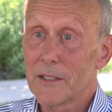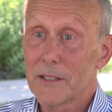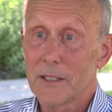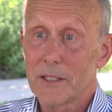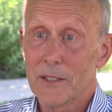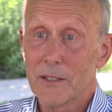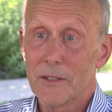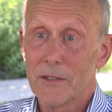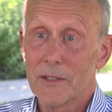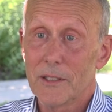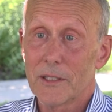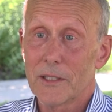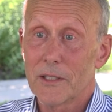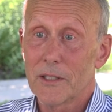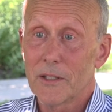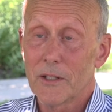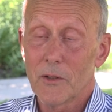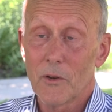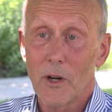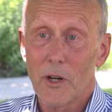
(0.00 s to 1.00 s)
students
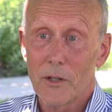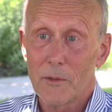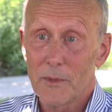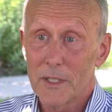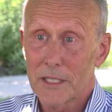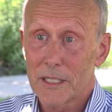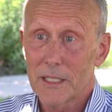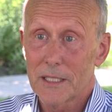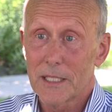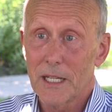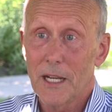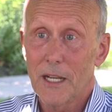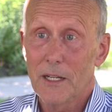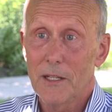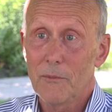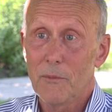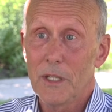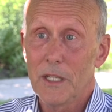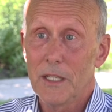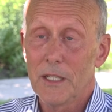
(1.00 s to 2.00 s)
to agronomy
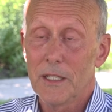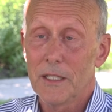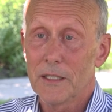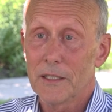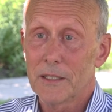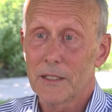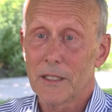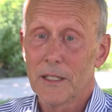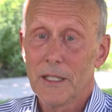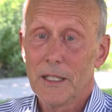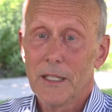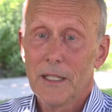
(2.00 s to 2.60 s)
society meetings,